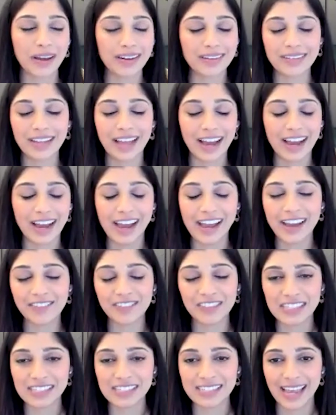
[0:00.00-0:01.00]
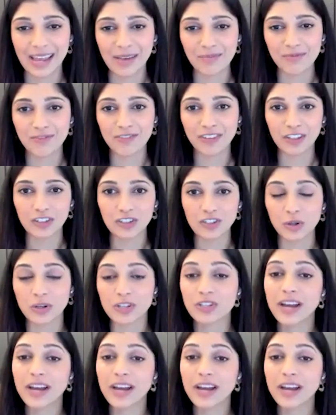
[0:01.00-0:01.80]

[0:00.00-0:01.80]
But yeah, I have the same filler story.